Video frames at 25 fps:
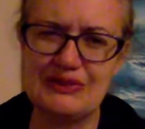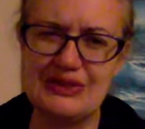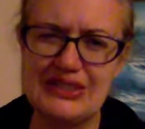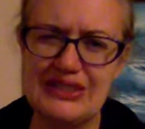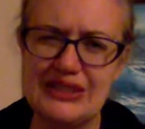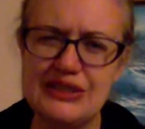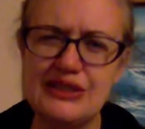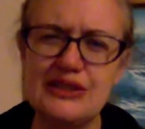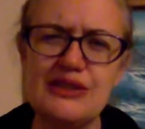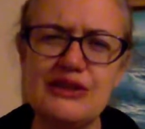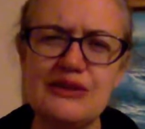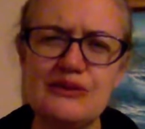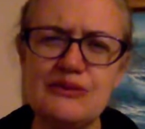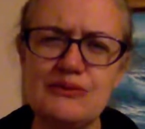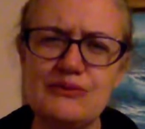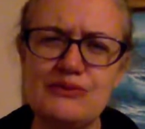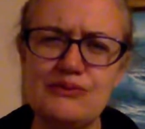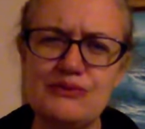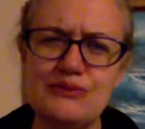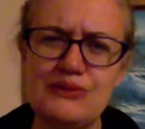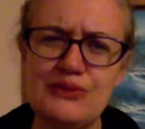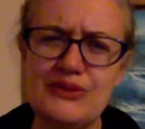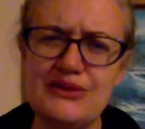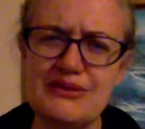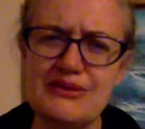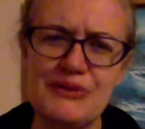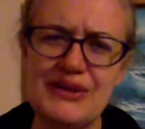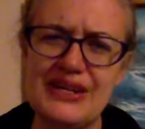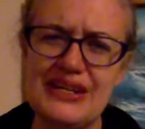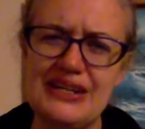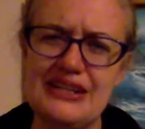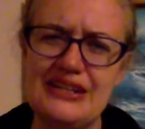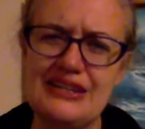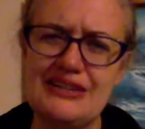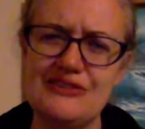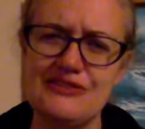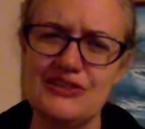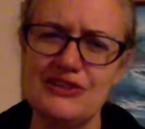It was a brand
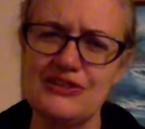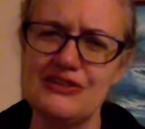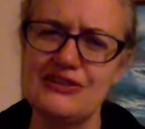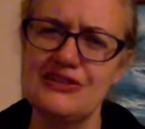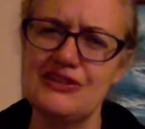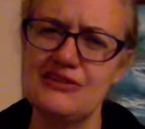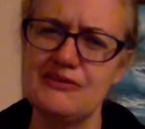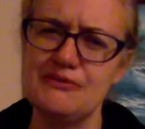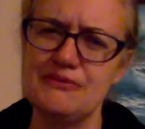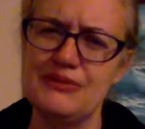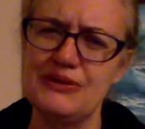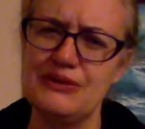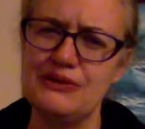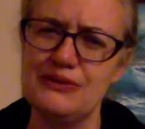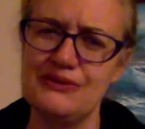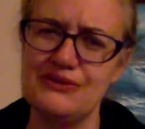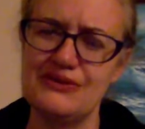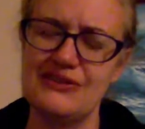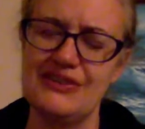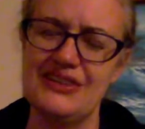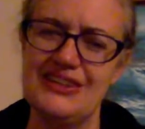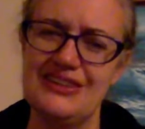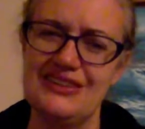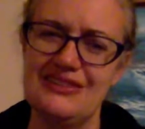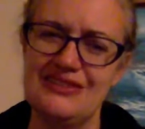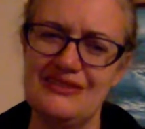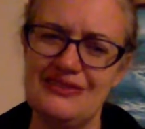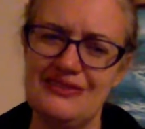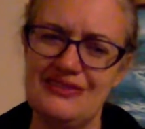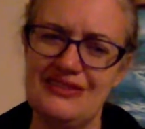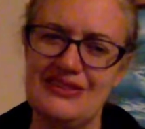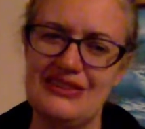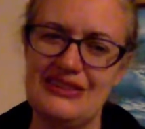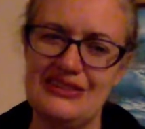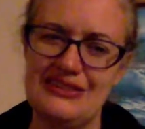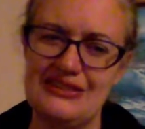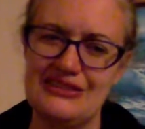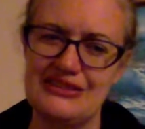I never heard of, but it was like
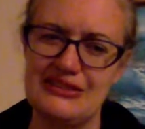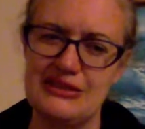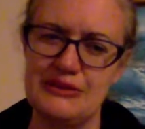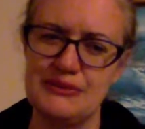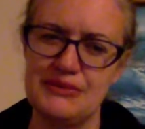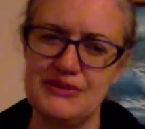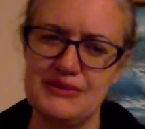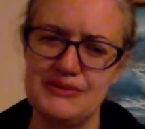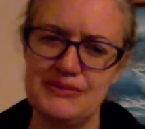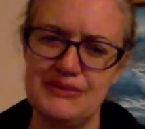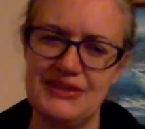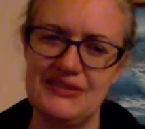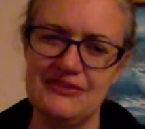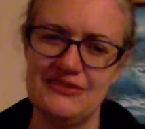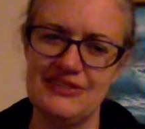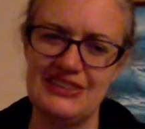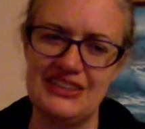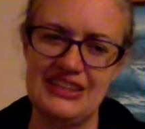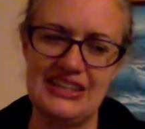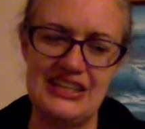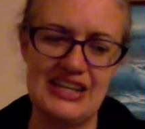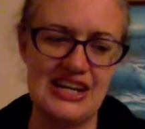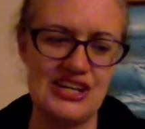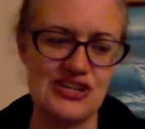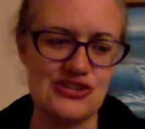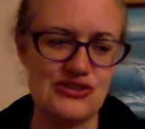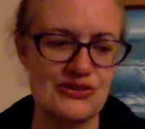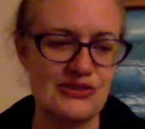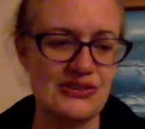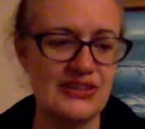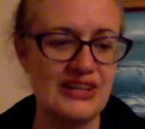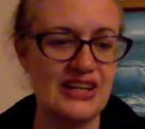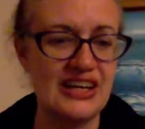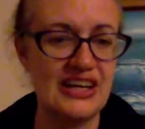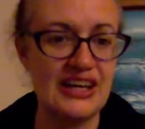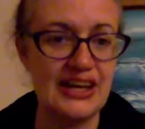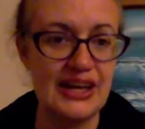supposed to be really natural.